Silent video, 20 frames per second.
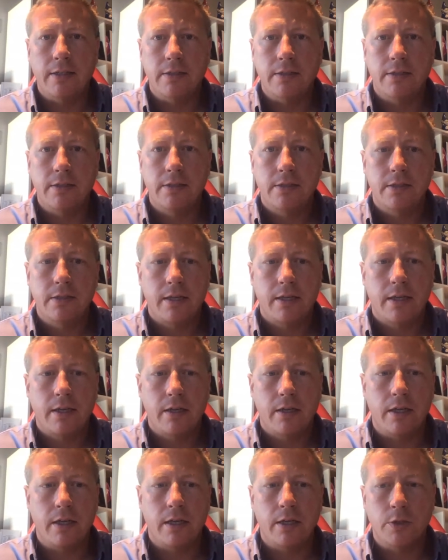is
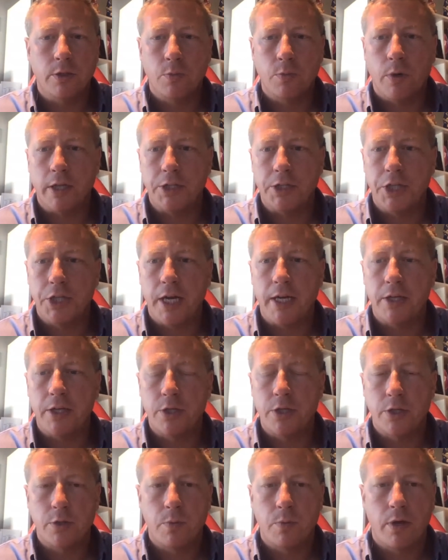what
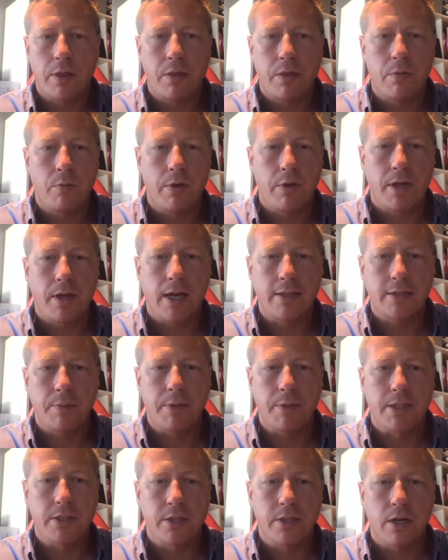changes with
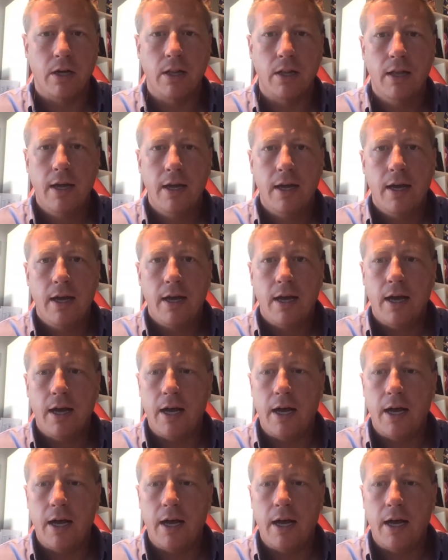custom install.